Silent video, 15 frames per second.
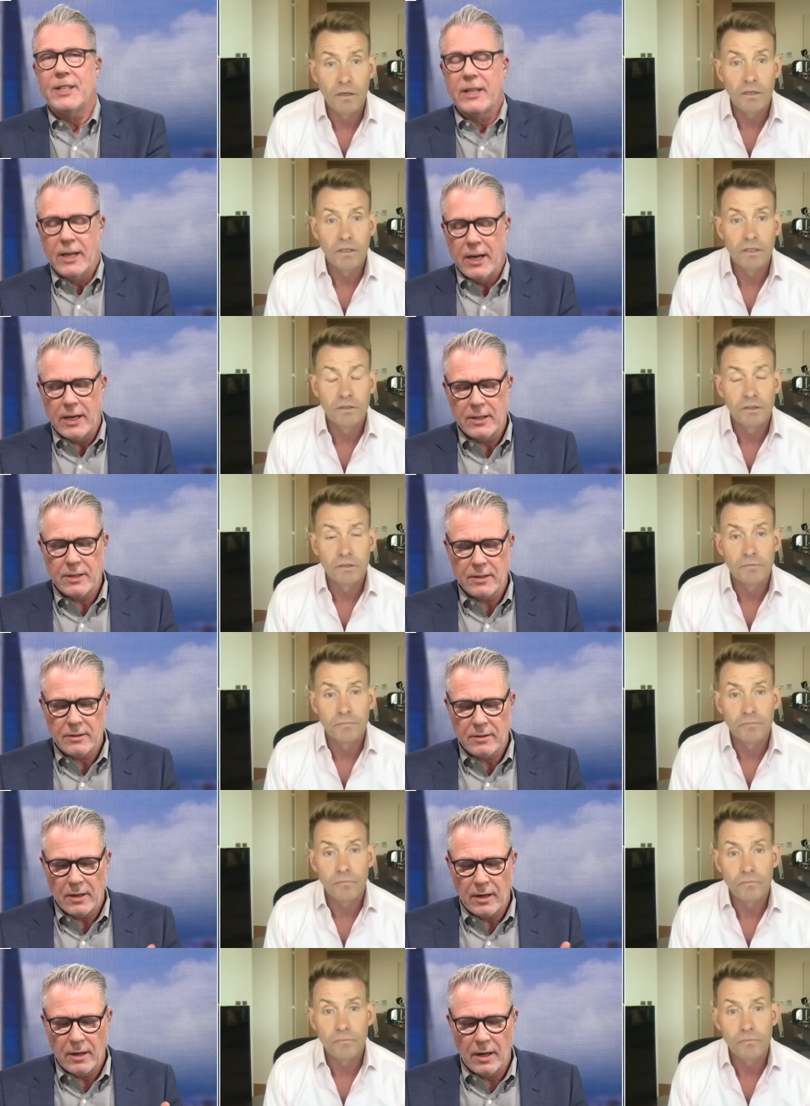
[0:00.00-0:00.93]
Speaker 1: the case,
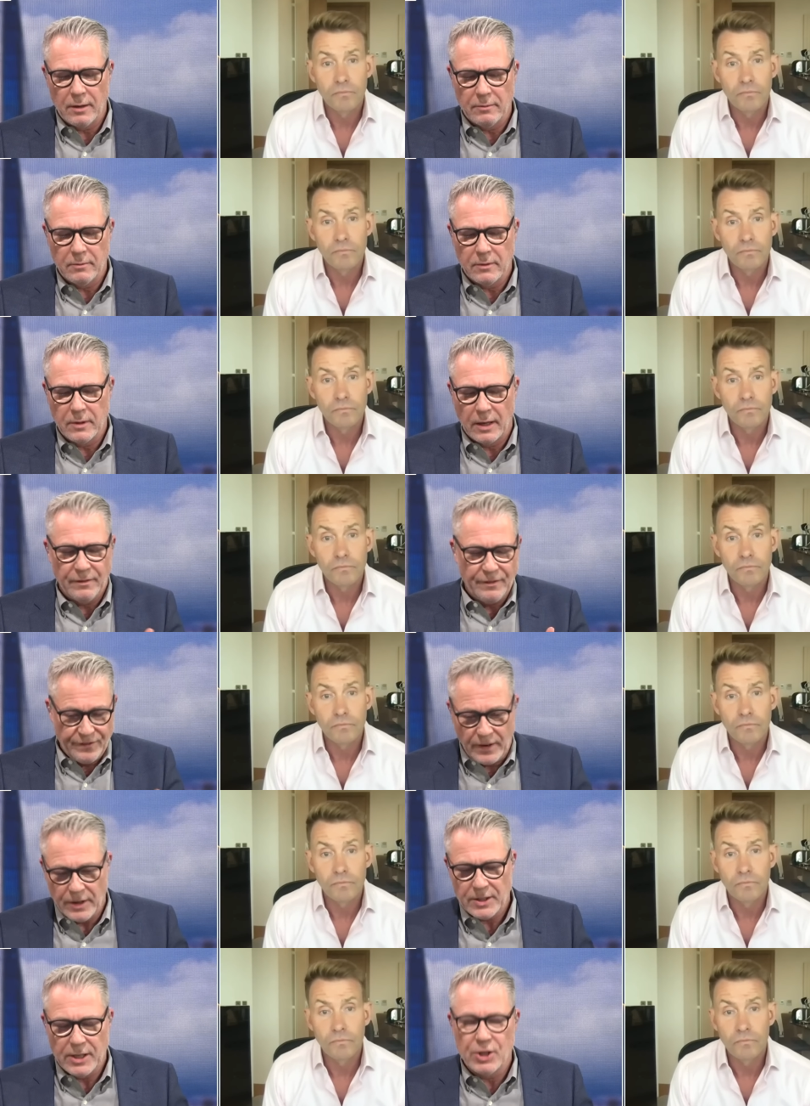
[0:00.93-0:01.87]
uh, then
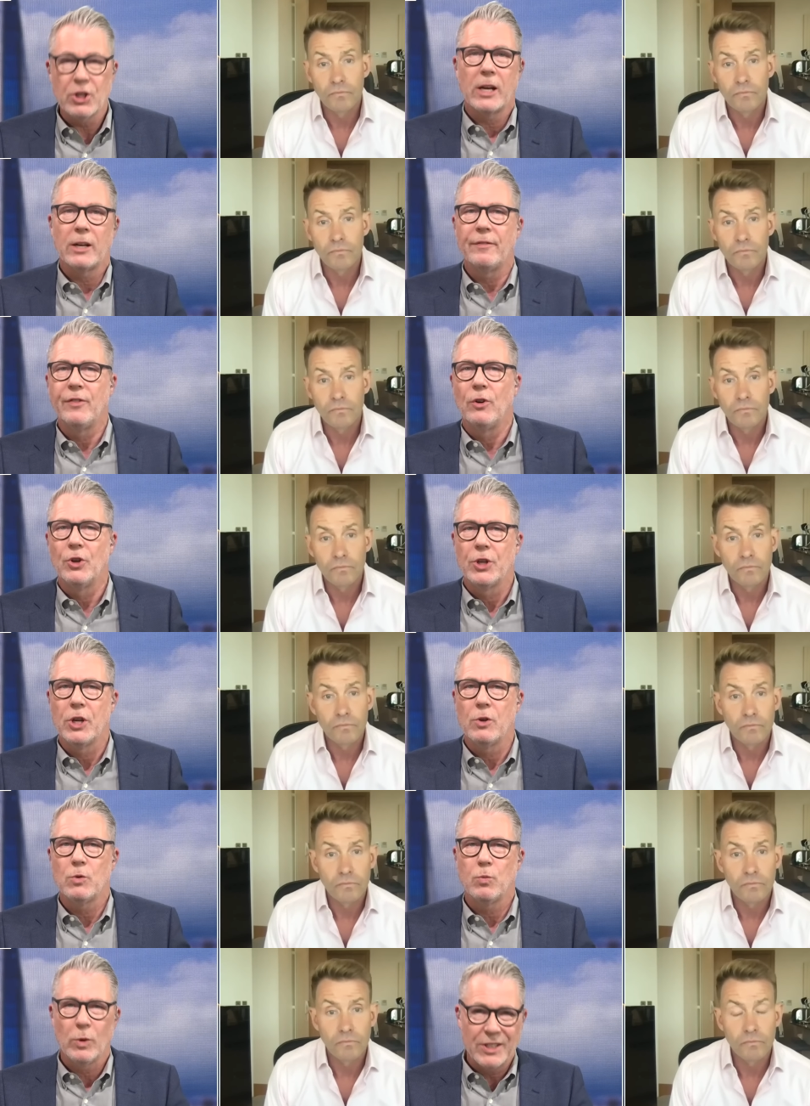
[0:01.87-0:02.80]
firstly, Channel 4
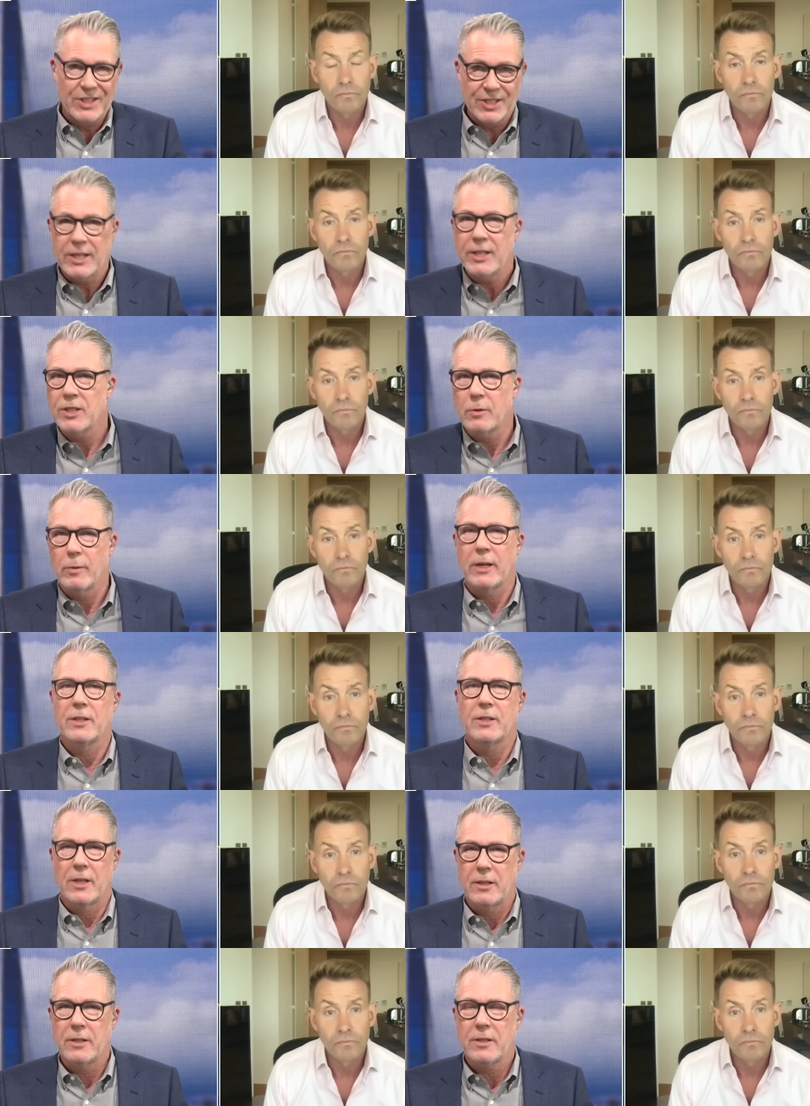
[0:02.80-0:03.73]
News would cease to
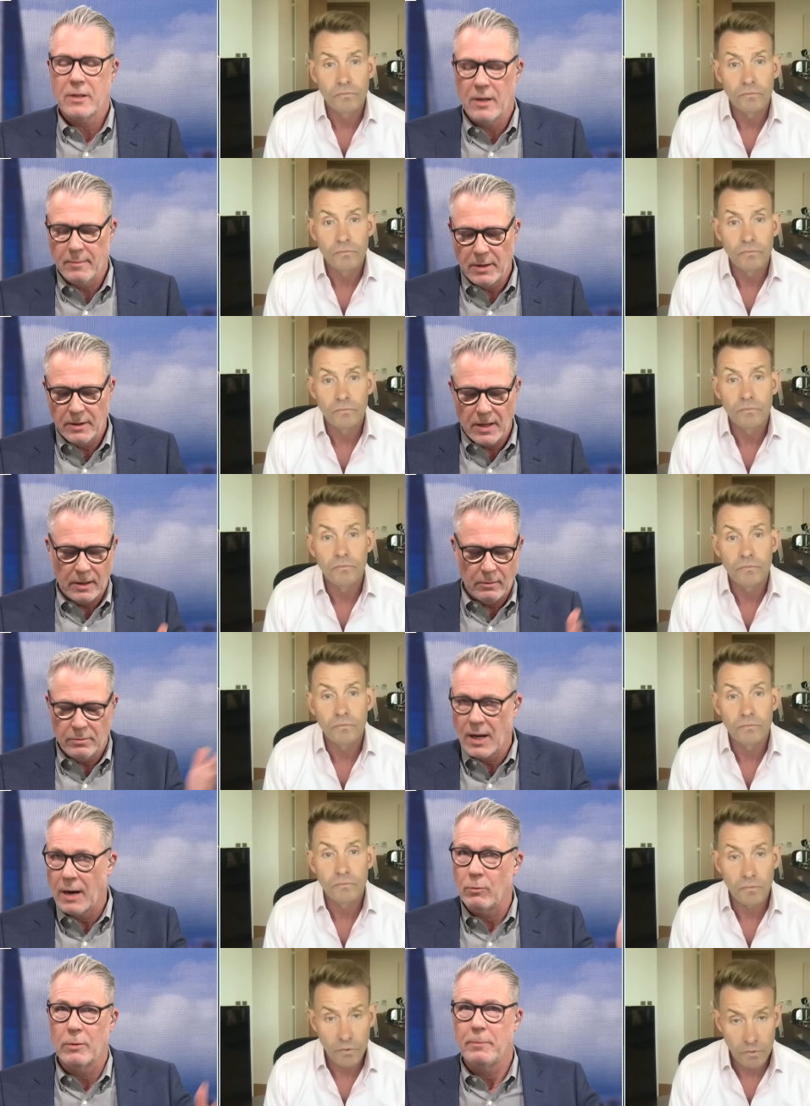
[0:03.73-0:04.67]
exist. I mean, they,
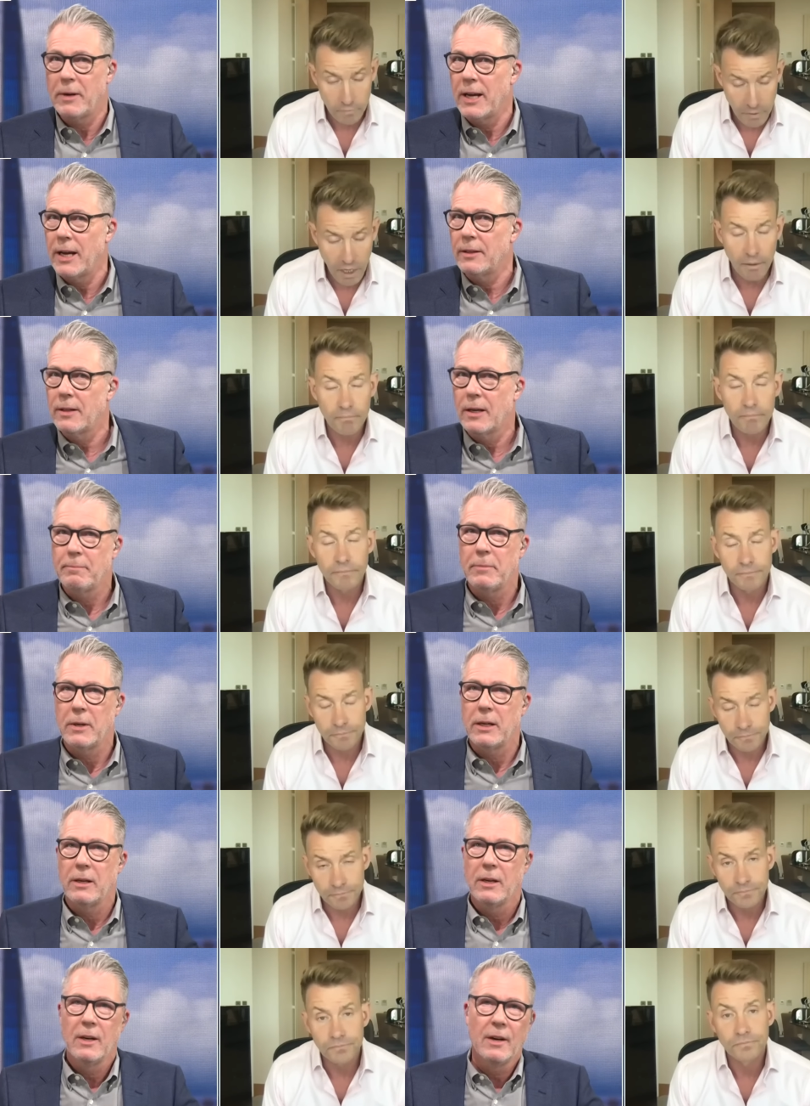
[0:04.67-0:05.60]
that would be it. They'd
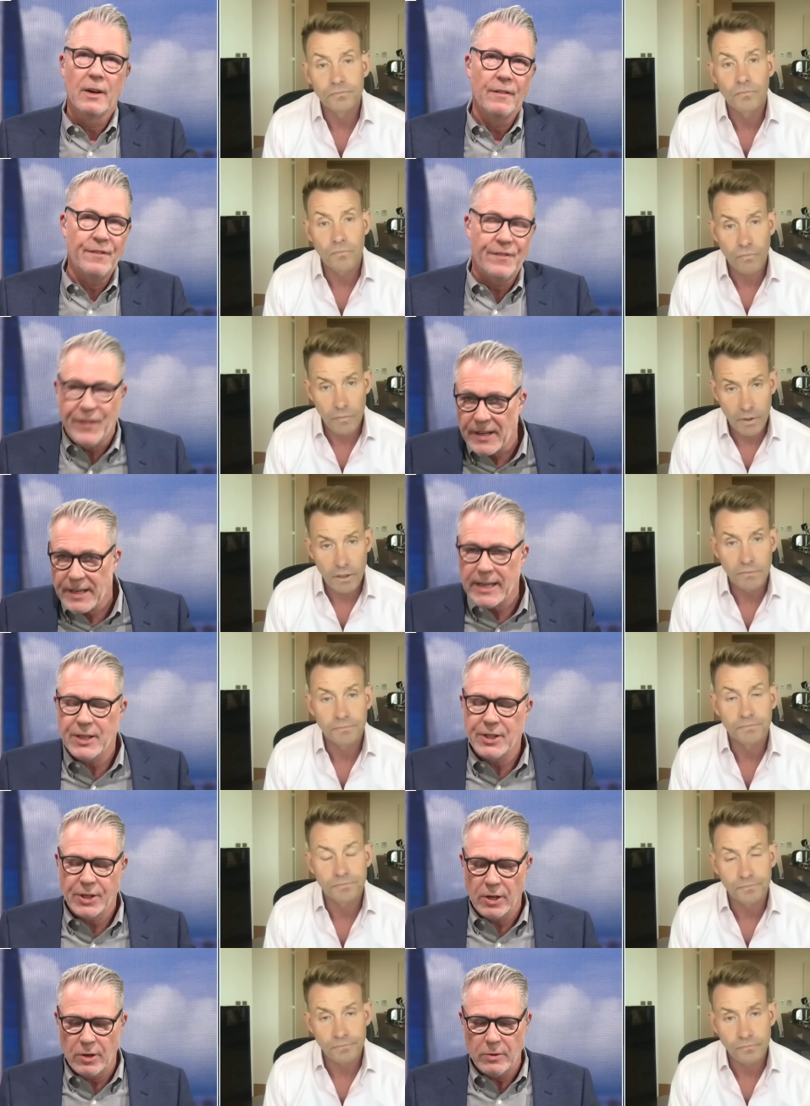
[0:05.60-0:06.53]
be
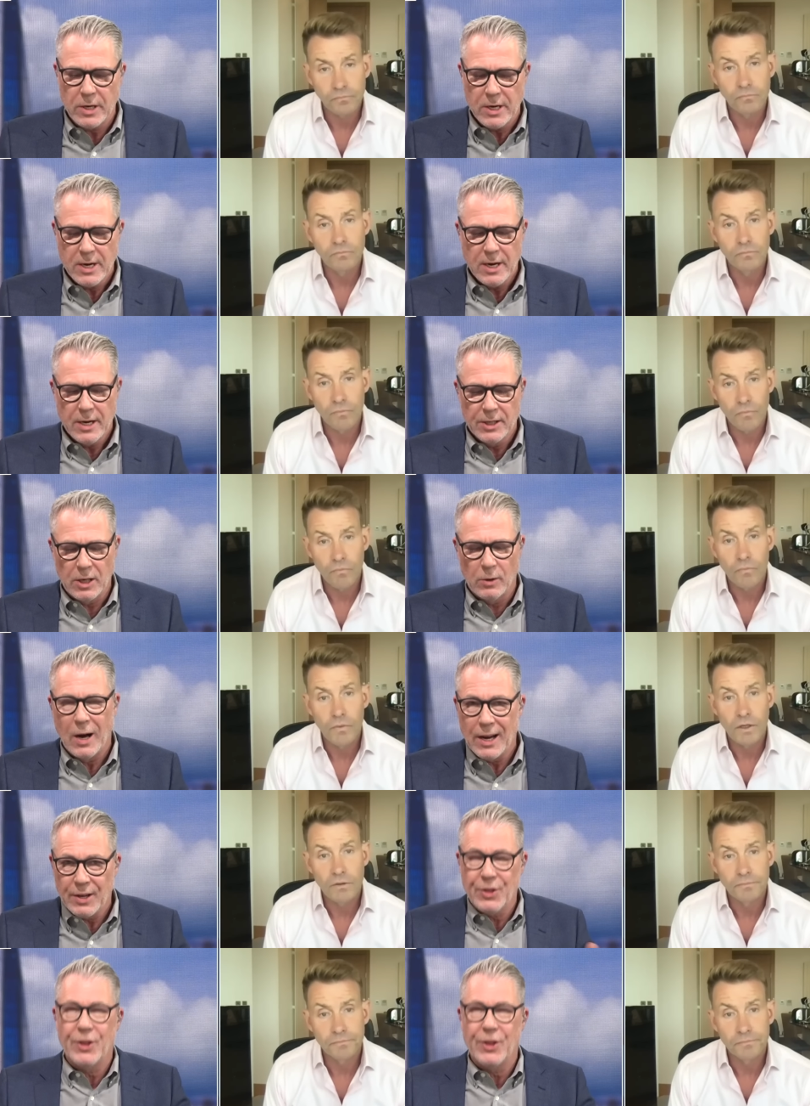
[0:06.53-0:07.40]
finitoed. So I